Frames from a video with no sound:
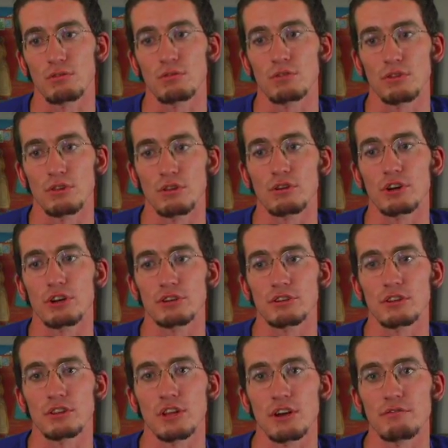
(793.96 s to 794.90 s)
learning
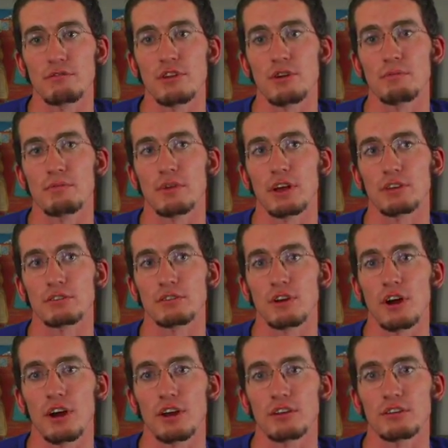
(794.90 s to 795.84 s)
to love them as
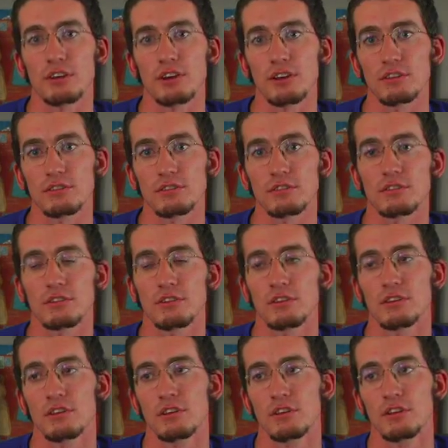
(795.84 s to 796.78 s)
God does.
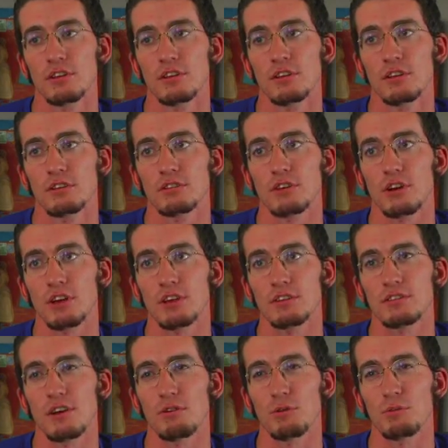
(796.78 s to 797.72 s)
So I
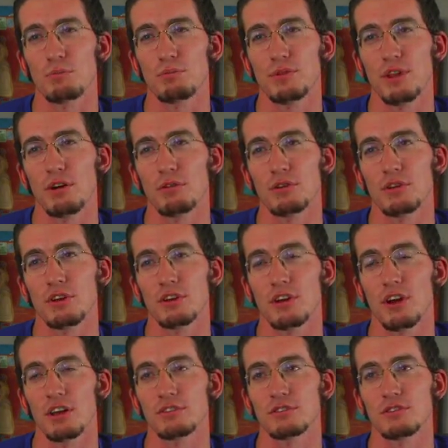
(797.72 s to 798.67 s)
guess that would, that would
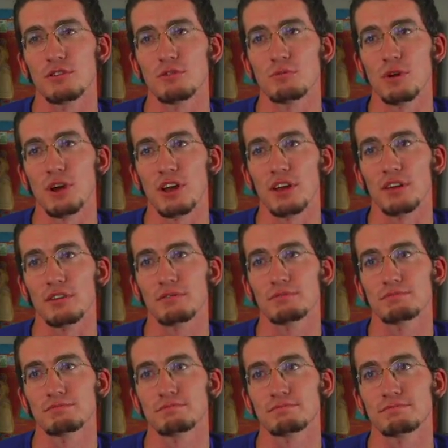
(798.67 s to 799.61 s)
constitute my
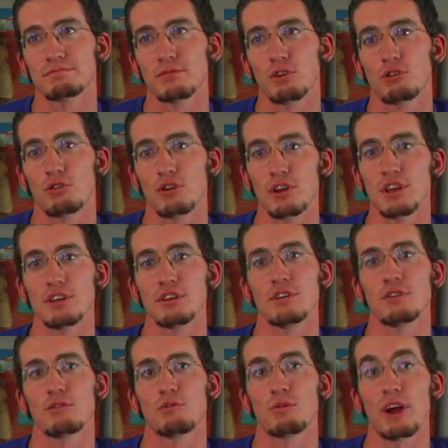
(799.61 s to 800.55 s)

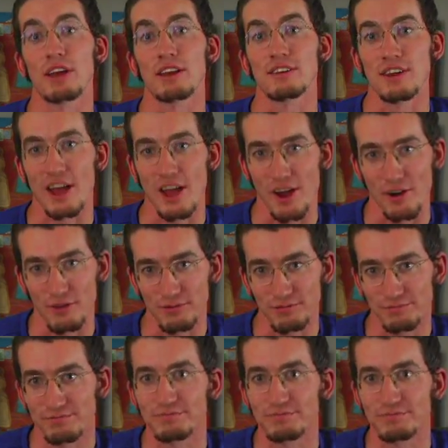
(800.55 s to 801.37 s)
creed right now.